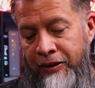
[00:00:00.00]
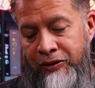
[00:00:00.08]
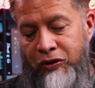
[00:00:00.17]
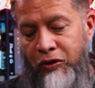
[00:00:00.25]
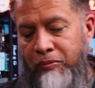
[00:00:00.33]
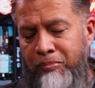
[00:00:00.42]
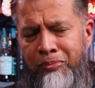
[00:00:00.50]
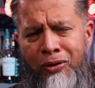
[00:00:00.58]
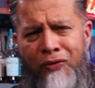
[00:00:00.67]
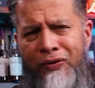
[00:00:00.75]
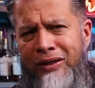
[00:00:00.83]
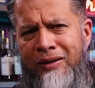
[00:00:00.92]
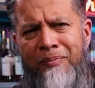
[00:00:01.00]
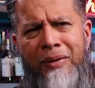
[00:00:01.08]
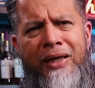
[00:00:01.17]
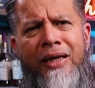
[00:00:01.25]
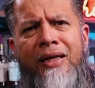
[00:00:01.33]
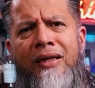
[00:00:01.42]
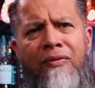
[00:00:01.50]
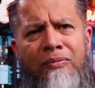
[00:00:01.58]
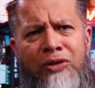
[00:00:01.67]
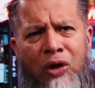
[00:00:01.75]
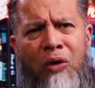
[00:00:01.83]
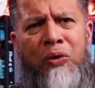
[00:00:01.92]
So, perfect. Making
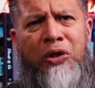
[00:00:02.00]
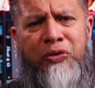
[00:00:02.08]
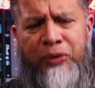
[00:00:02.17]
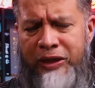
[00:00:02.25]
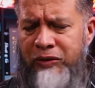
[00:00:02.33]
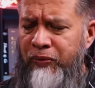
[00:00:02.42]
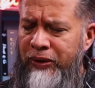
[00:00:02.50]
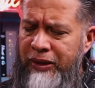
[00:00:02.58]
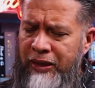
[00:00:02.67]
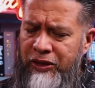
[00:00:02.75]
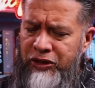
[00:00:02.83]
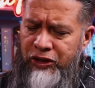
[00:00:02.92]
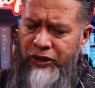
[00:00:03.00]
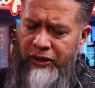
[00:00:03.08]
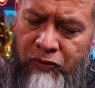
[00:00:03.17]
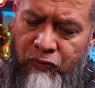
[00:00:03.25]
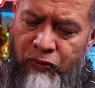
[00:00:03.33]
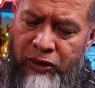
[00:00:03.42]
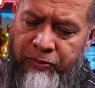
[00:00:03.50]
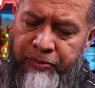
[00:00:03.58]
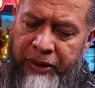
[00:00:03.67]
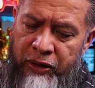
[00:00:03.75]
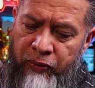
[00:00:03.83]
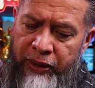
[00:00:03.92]
Star Wars drinks with his gin. What
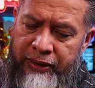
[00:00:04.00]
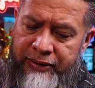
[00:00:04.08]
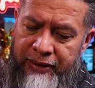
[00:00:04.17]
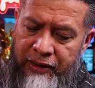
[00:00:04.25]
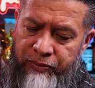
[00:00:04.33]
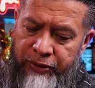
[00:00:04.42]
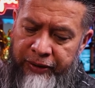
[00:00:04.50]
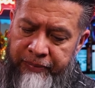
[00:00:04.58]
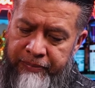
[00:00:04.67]
better way to celebrate?